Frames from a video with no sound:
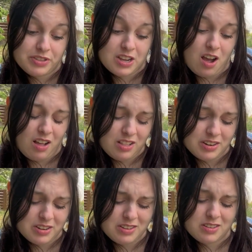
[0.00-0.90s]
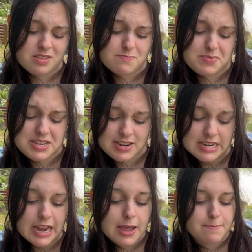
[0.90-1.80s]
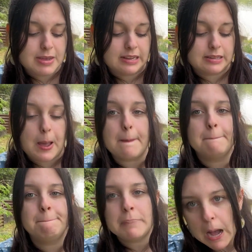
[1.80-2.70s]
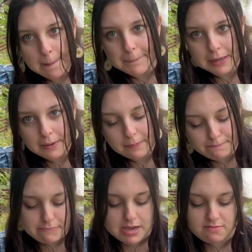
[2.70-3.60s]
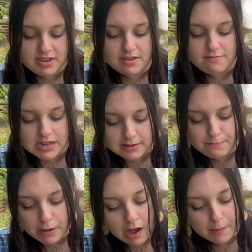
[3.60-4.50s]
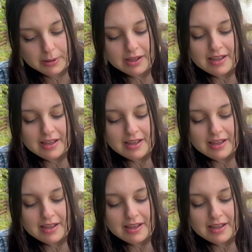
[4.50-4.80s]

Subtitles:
The colors, the beading, it makes it pop, baby. It makes it pop.